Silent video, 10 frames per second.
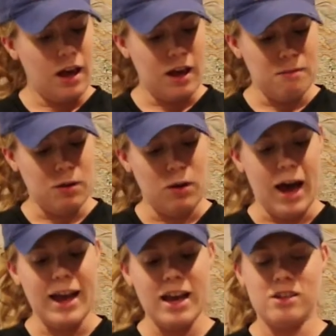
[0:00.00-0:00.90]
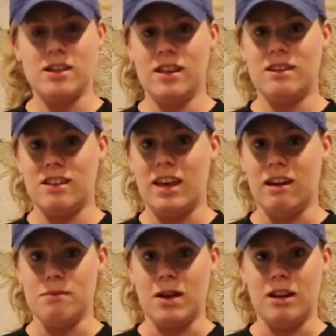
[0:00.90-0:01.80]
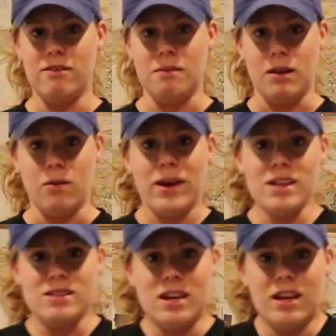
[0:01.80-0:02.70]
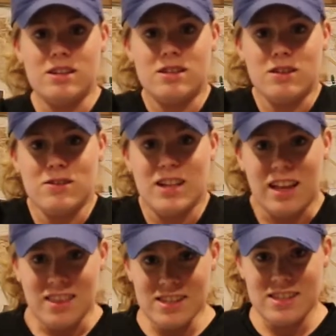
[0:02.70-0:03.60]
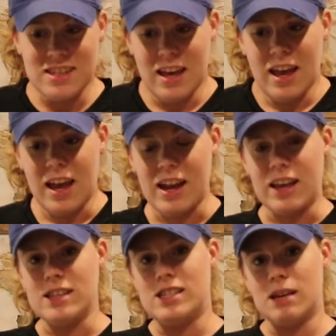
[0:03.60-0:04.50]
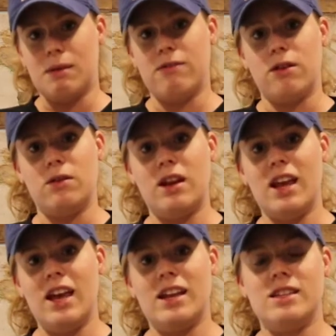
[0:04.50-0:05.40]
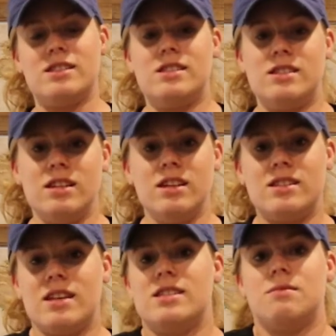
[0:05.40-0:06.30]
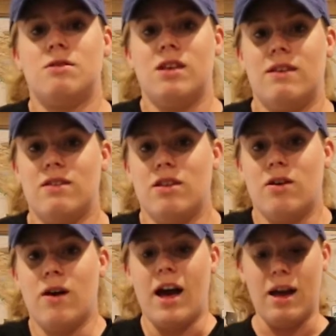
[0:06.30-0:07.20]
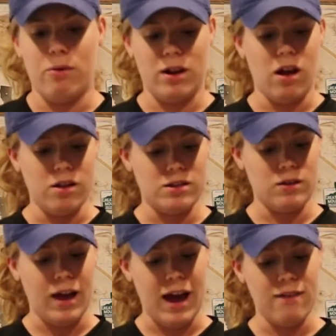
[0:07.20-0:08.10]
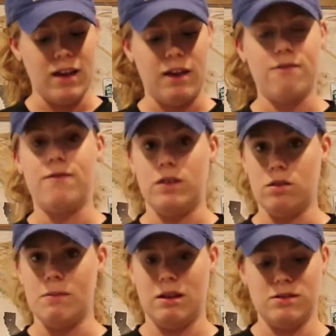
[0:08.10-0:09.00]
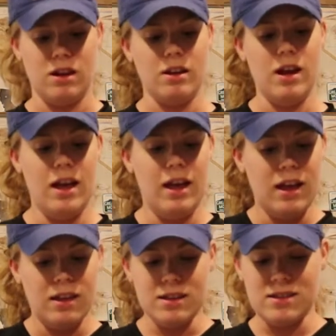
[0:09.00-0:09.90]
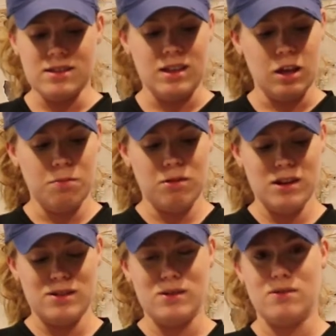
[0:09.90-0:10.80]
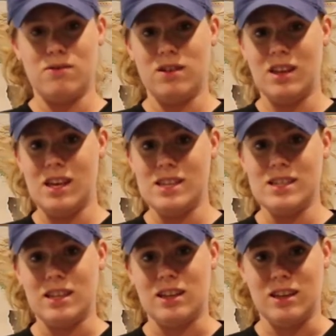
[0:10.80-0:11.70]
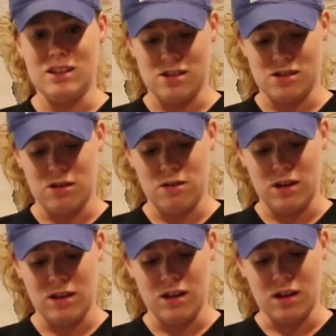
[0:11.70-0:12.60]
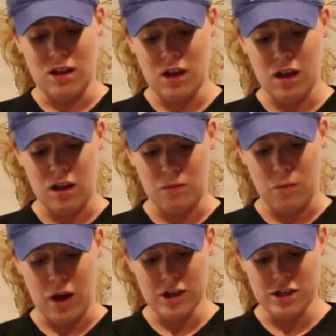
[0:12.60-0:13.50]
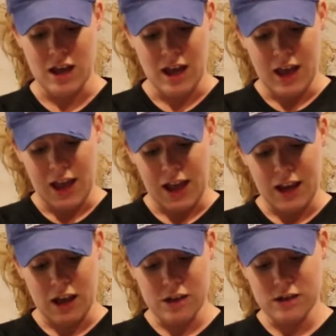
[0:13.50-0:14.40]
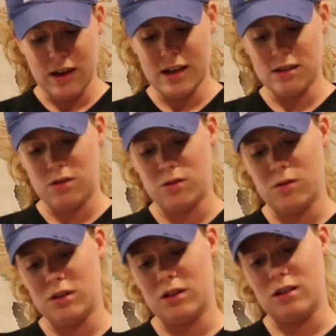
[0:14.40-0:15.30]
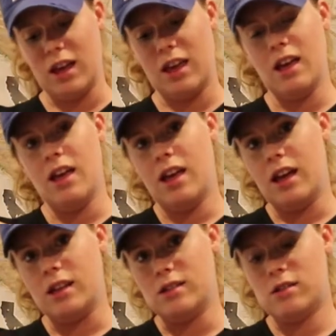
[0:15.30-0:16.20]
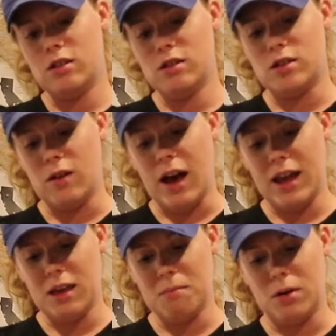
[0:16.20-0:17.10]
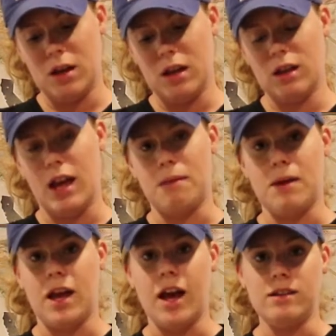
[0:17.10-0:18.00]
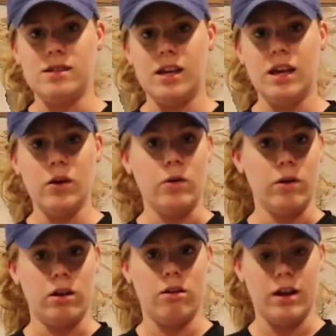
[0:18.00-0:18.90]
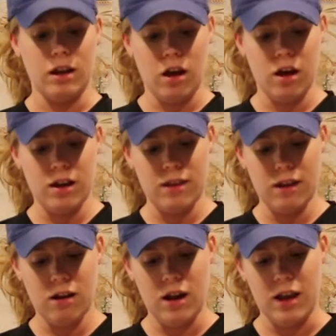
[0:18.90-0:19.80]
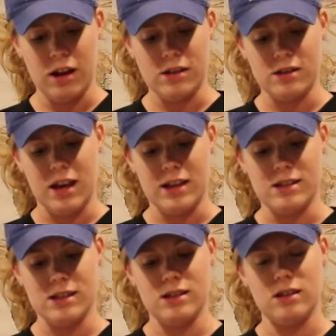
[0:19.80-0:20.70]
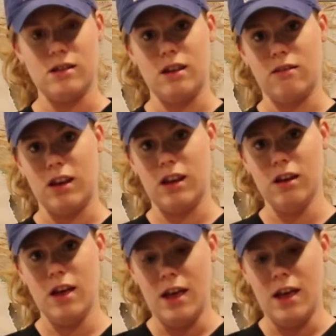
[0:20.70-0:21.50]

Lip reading: But I actually like to carry mine around my waist. Just goes like this, and I can stick my phone in it, and it's still accessible even though I would also have a fuel belt on. This is neoprene, so it's really easy to clean. Just throw it in the wash. And it also has a cool little insert, so I can put my ID or a credit card in there. It also has this little thing right here.